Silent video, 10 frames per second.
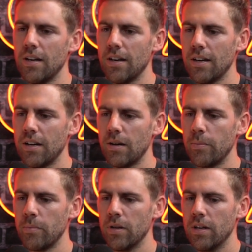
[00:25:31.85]

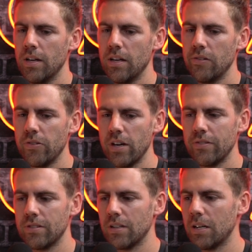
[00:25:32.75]
If you
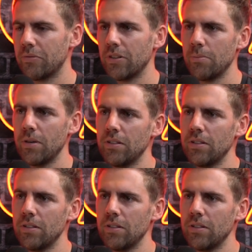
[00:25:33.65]
have a time frame